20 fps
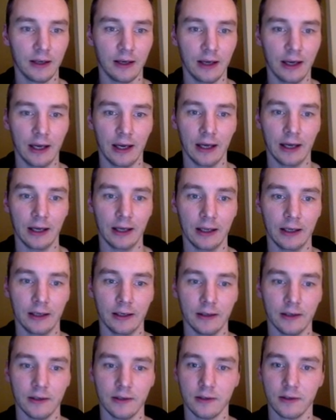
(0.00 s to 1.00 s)

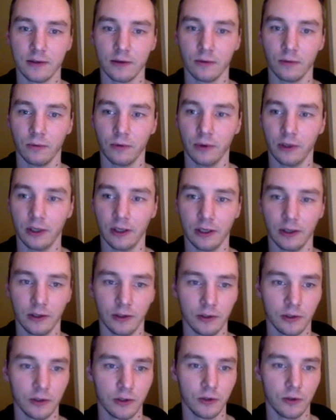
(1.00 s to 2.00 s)
And we're
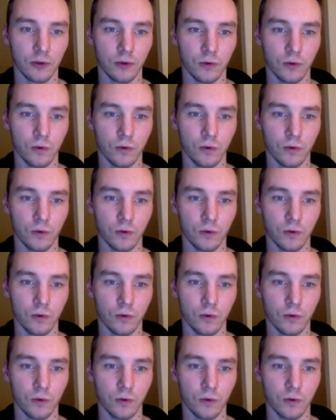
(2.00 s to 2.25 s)
going to...